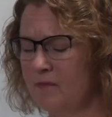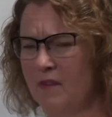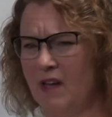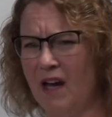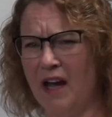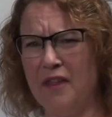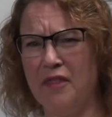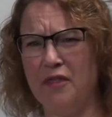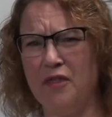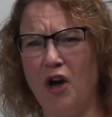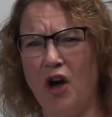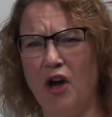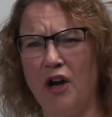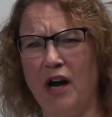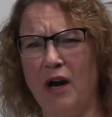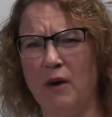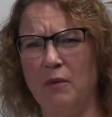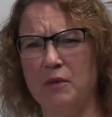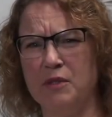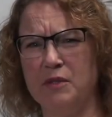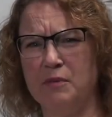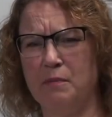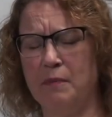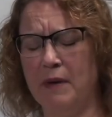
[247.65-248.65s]
I thought I
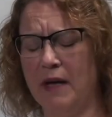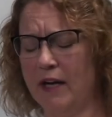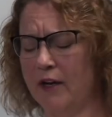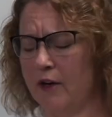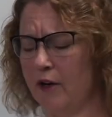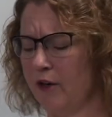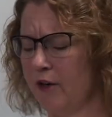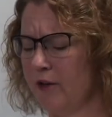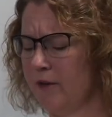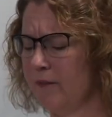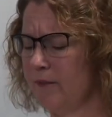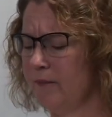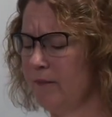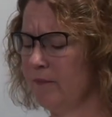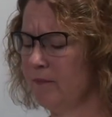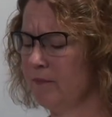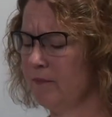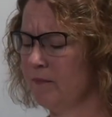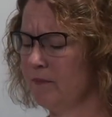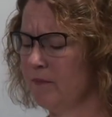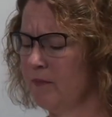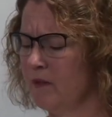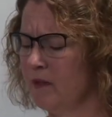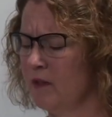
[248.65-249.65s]
was bigger,
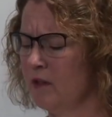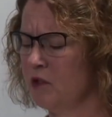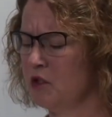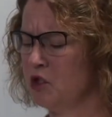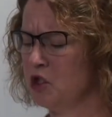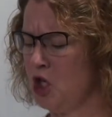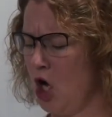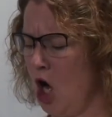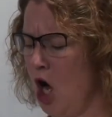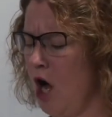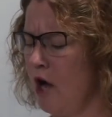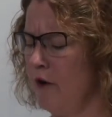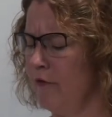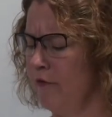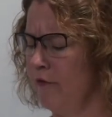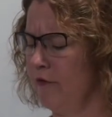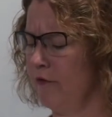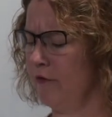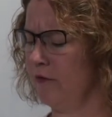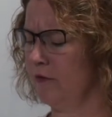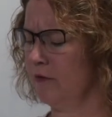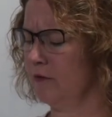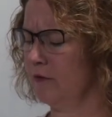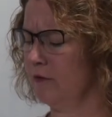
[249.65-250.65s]

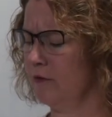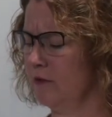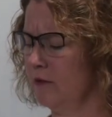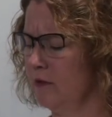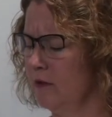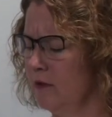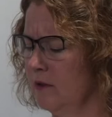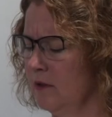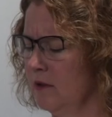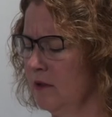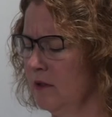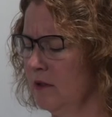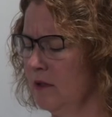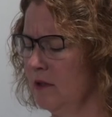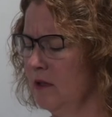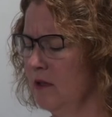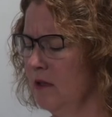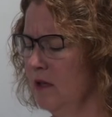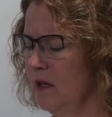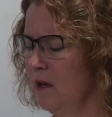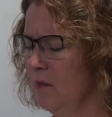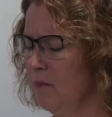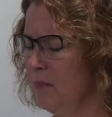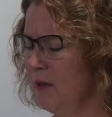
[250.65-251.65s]
tough,
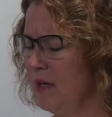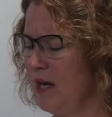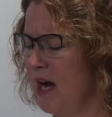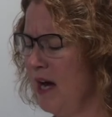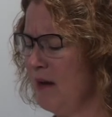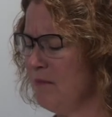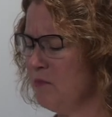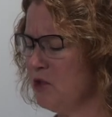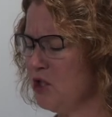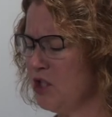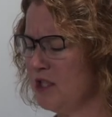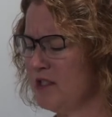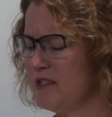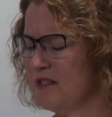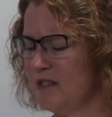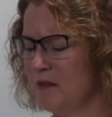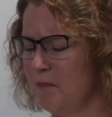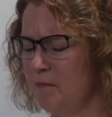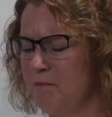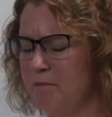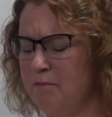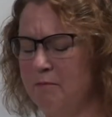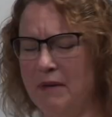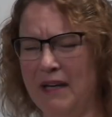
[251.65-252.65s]
but I'm just
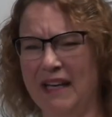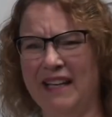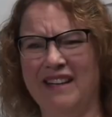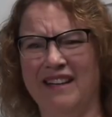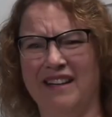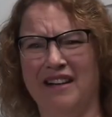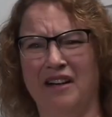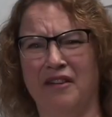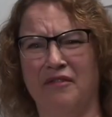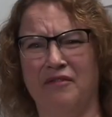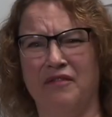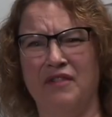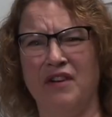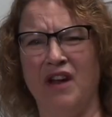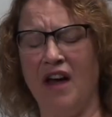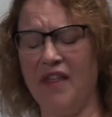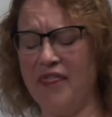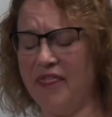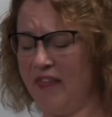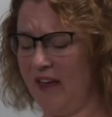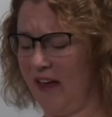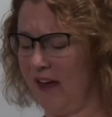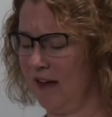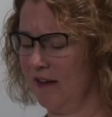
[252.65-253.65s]
a bit of
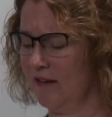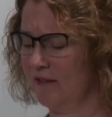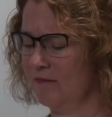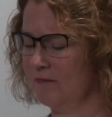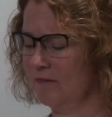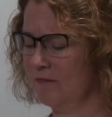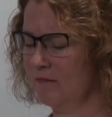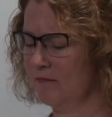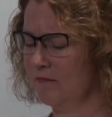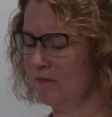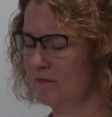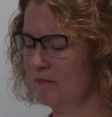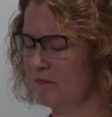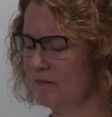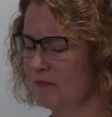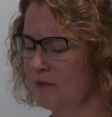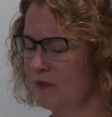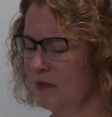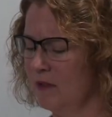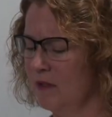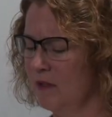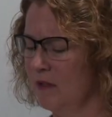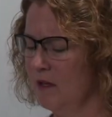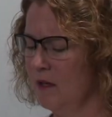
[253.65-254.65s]
nothing.
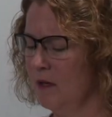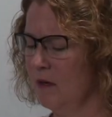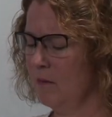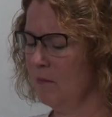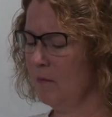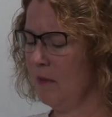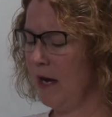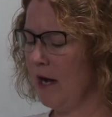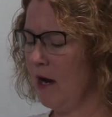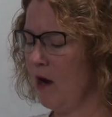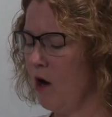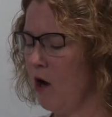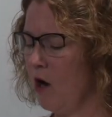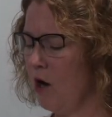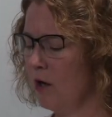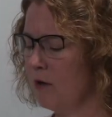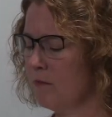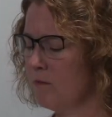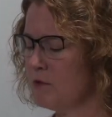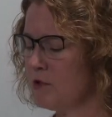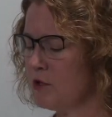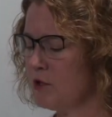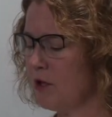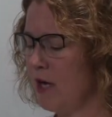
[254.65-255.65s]
My
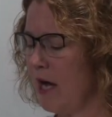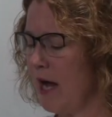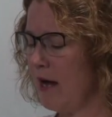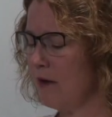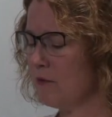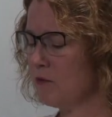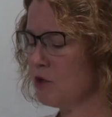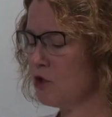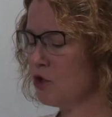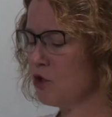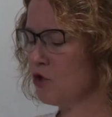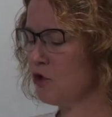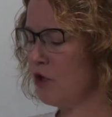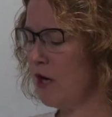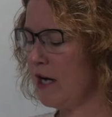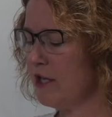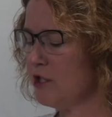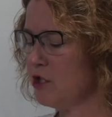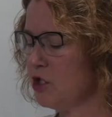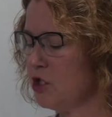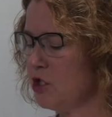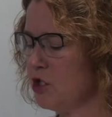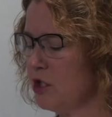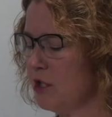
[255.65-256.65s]
arms are
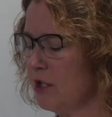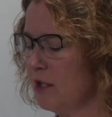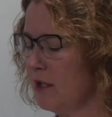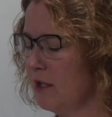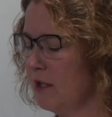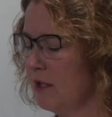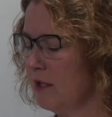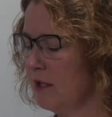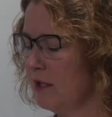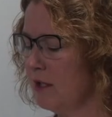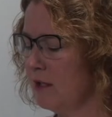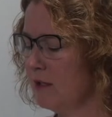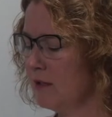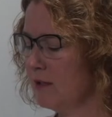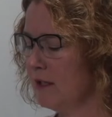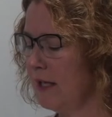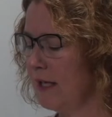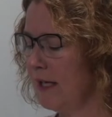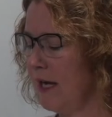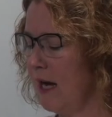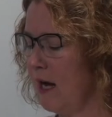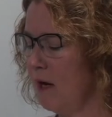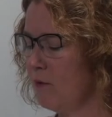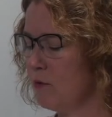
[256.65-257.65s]
outstretched
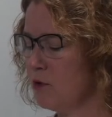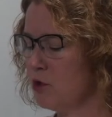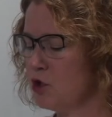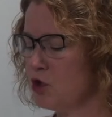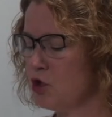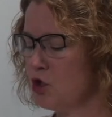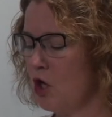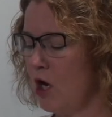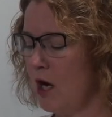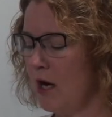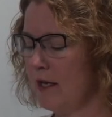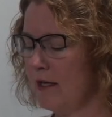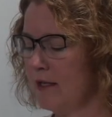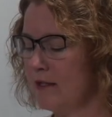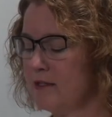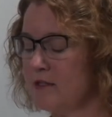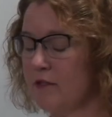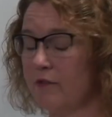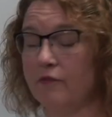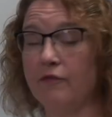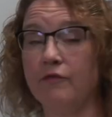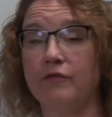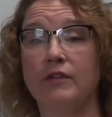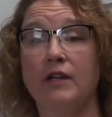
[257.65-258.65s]
like I was trying to
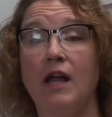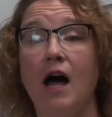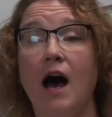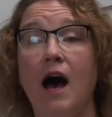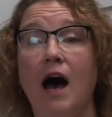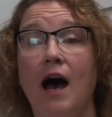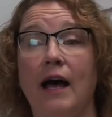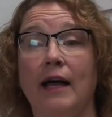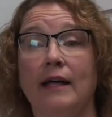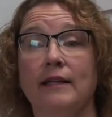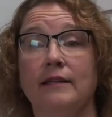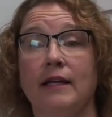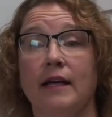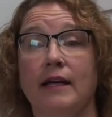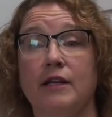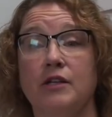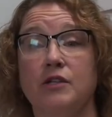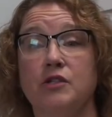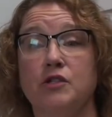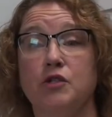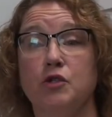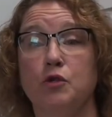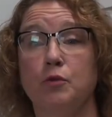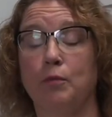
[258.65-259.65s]
fly like
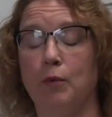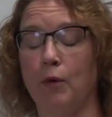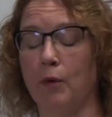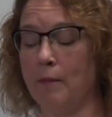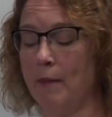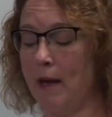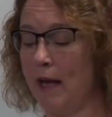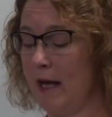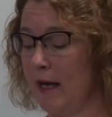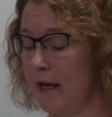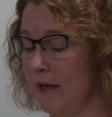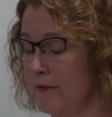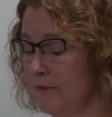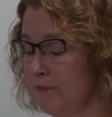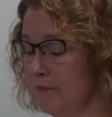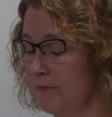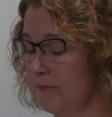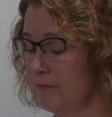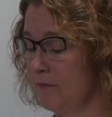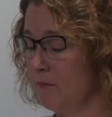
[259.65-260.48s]
Superman.